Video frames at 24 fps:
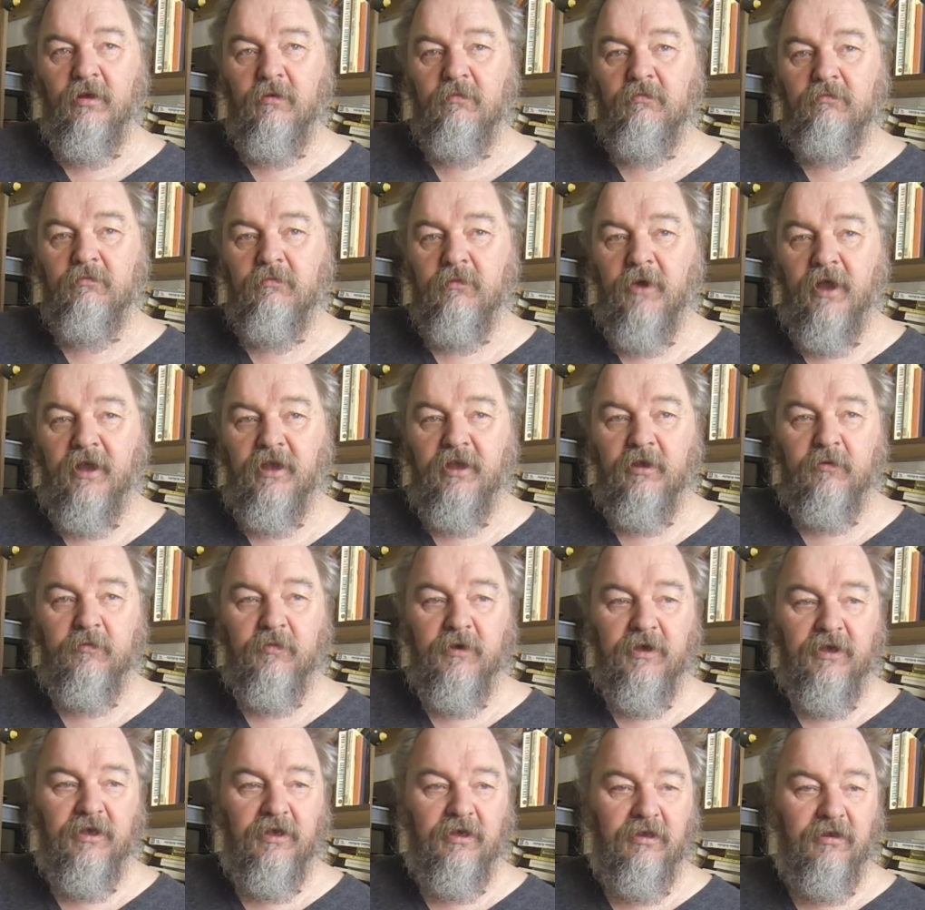
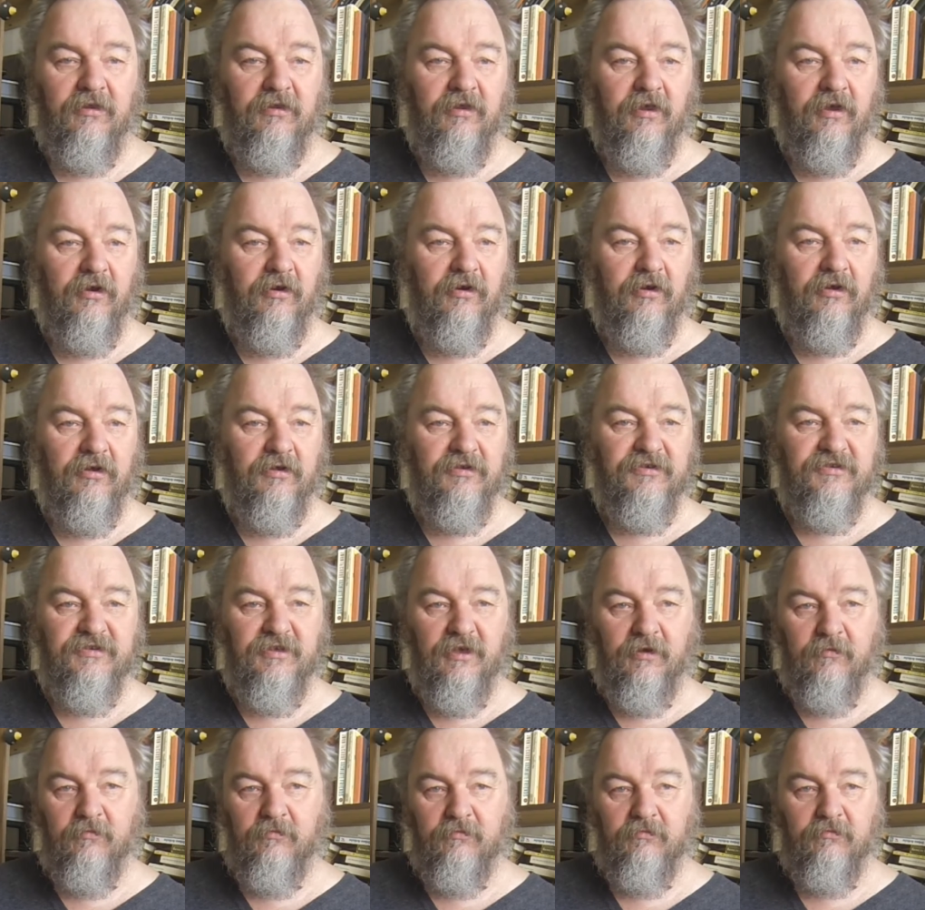Maybe there are
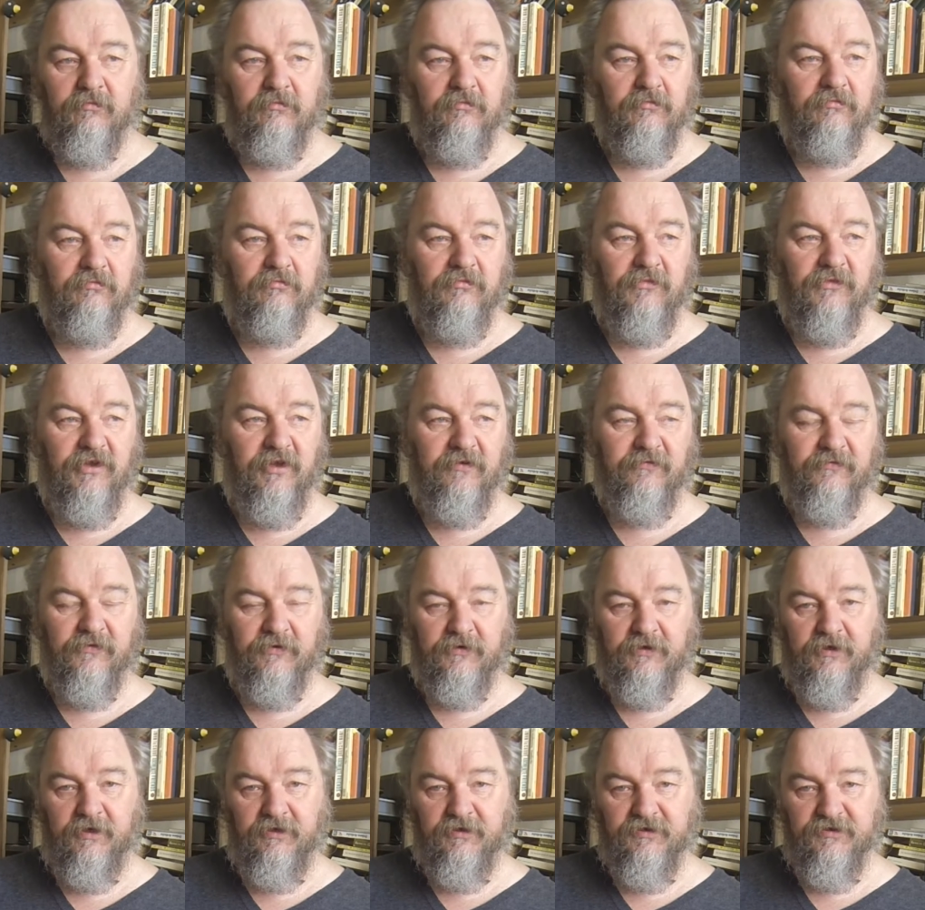some
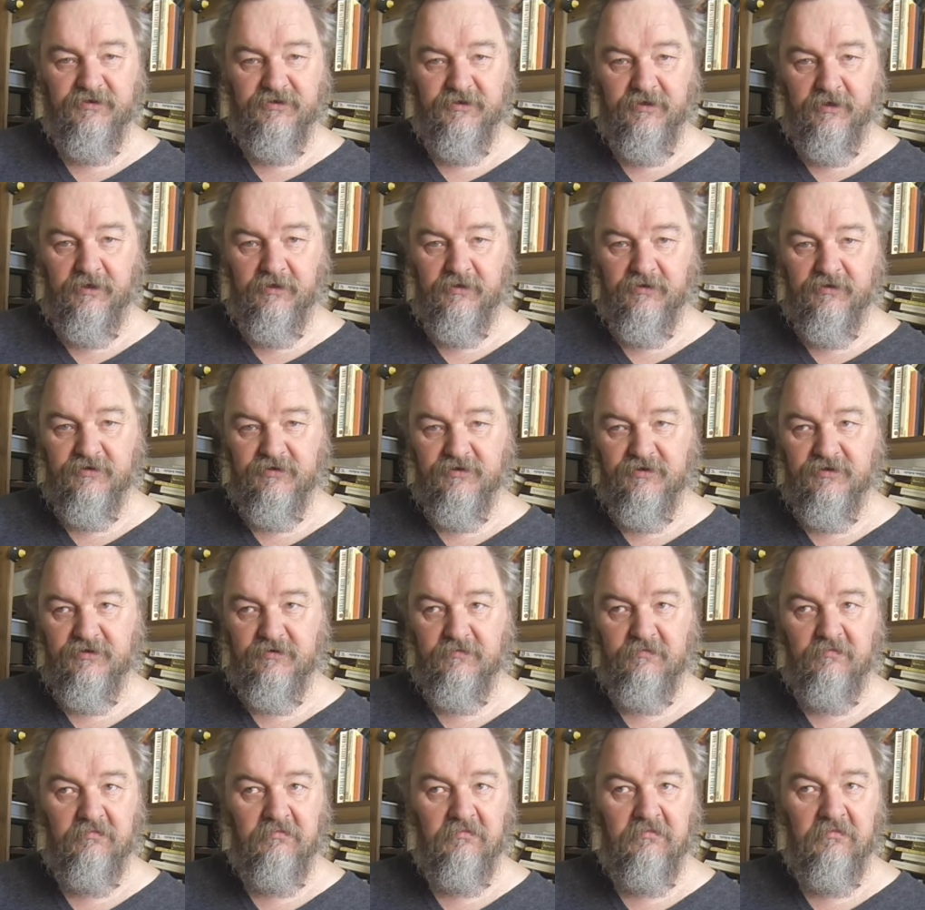different instincts
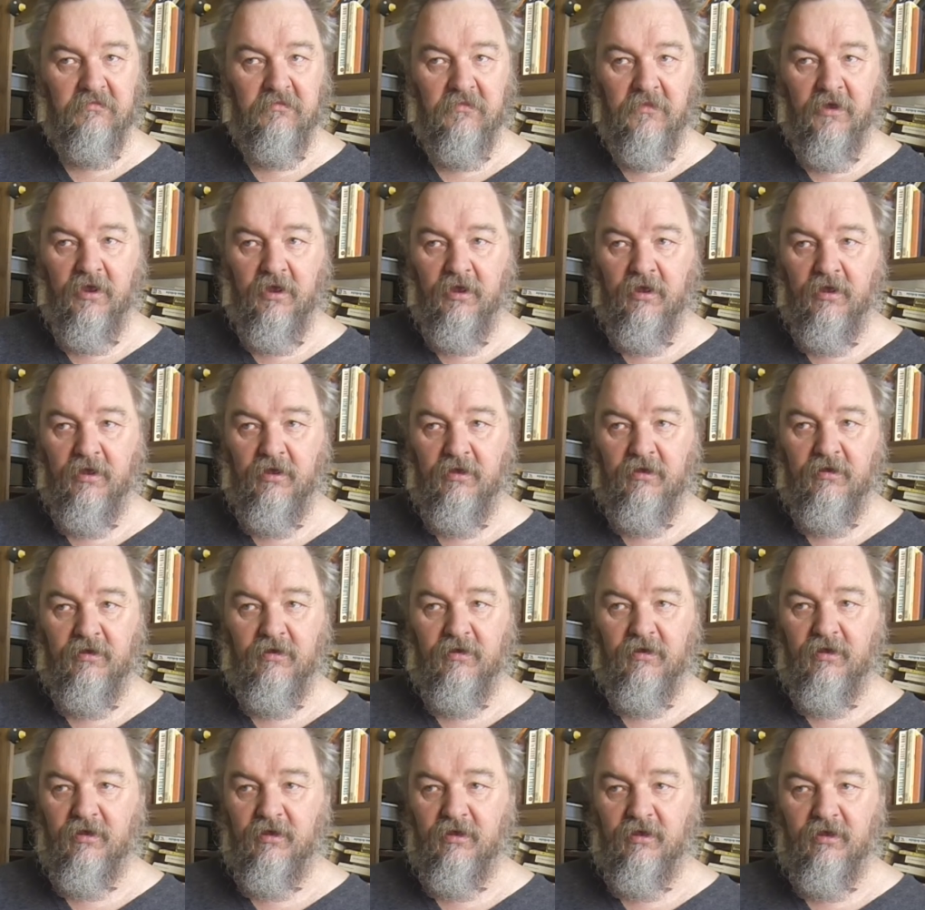
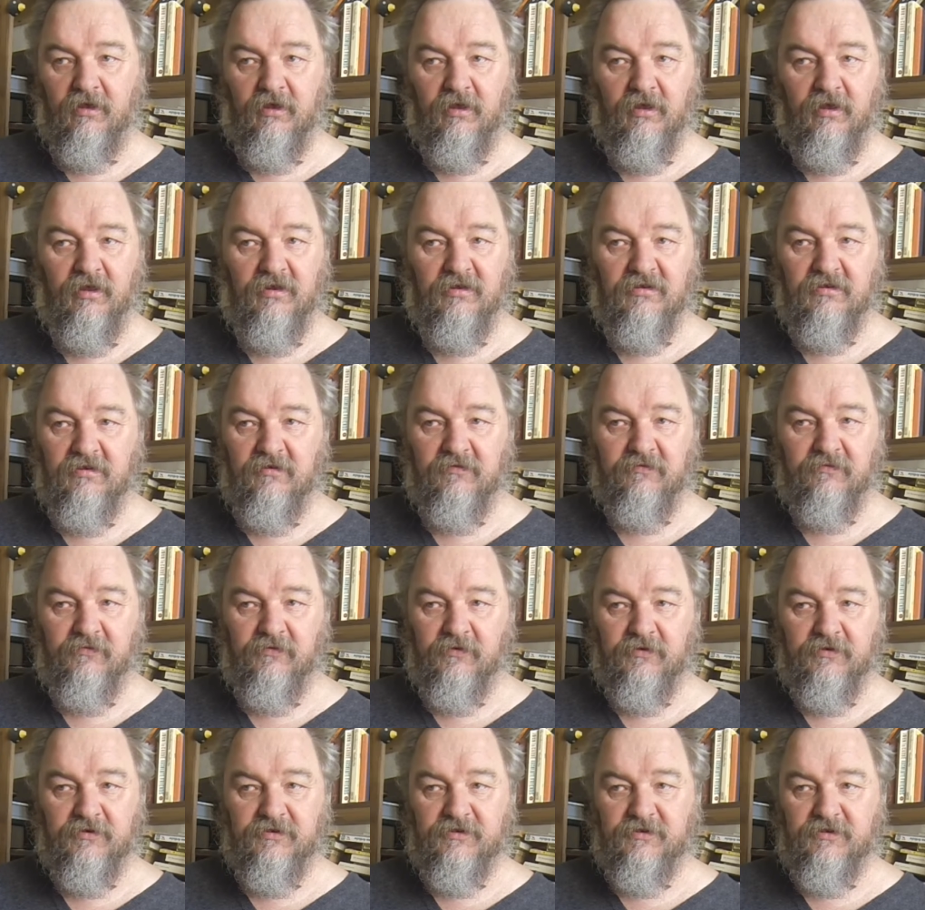in
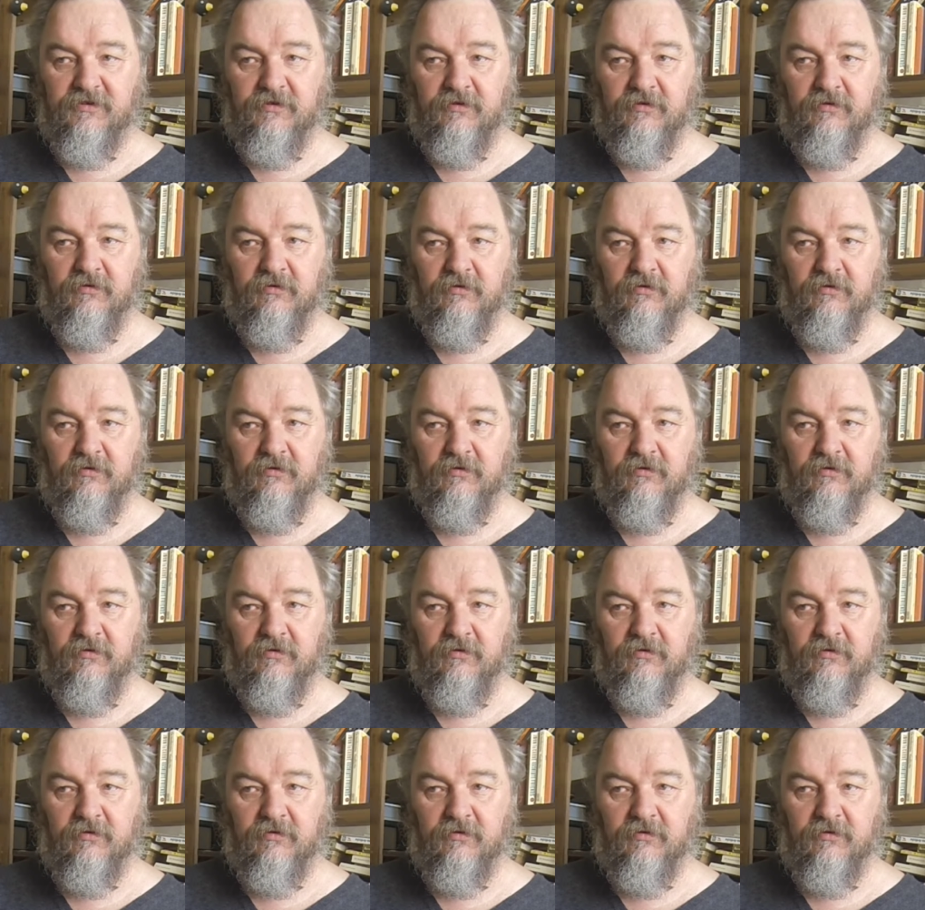different